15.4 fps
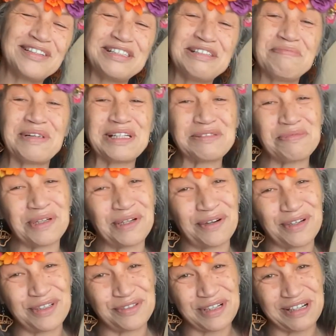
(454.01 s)
This is my
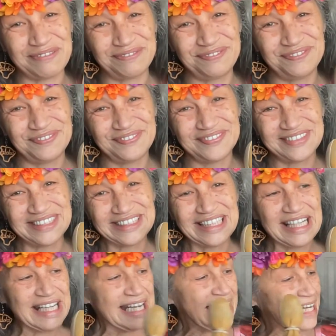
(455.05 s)
sweetheart drum.
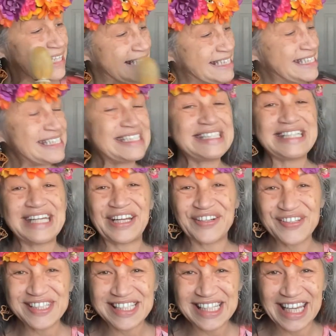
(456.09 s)
This is
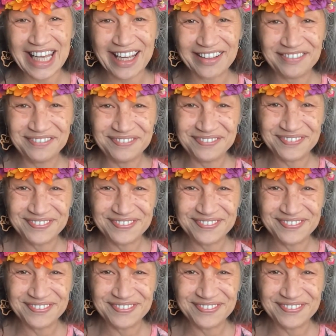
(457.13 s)
deer skin.